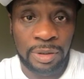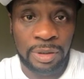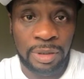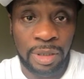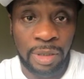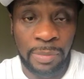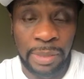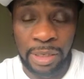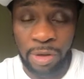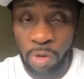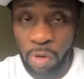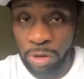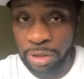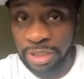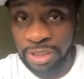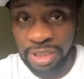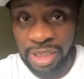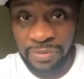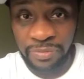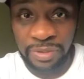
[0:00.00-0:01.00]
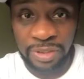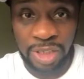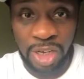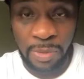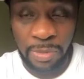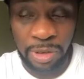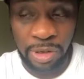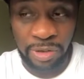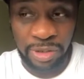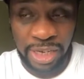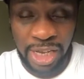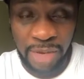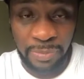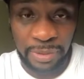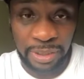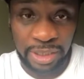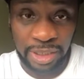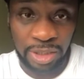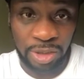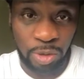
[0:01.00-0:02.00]
I mean, all this stuff is coming out now
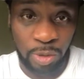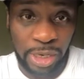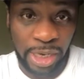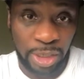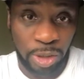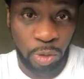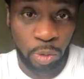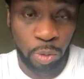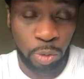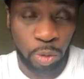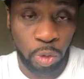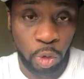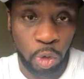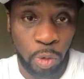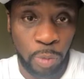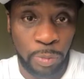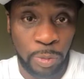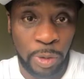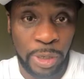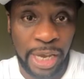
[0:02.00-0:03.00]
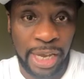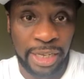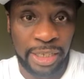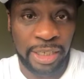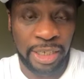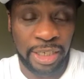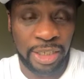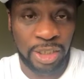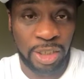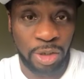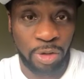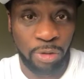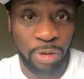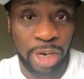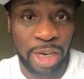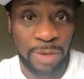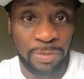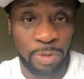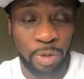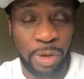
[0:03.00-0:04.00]
because you got YouTube, you got
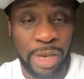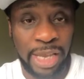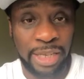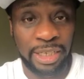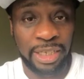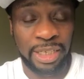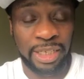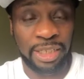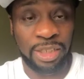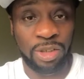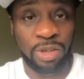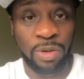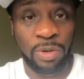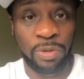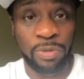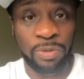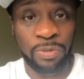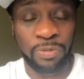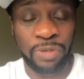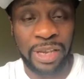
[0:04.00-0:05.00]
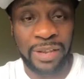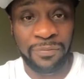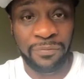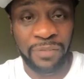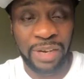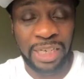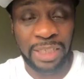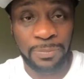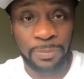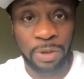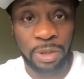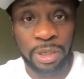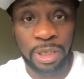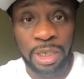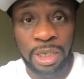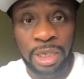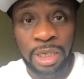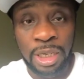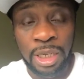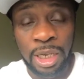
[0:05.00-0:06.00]
Instagram, you've had Facebook,
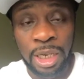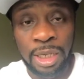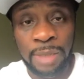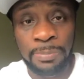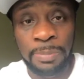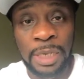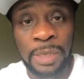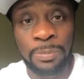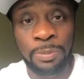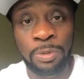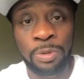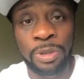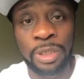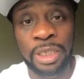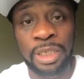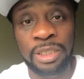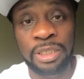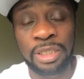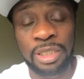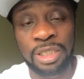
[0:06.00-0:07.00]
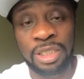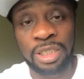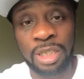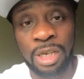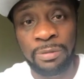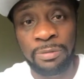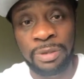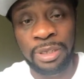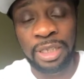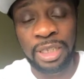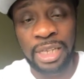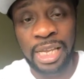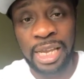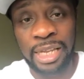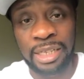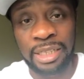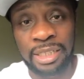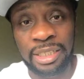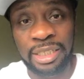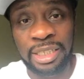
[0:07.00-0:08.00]
and people is discovering
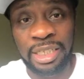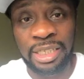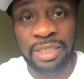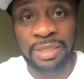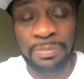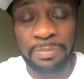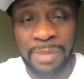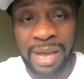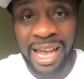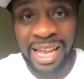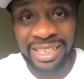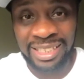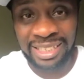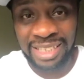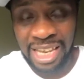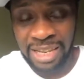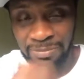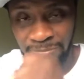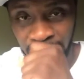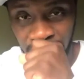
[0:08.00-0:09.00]
that this mindset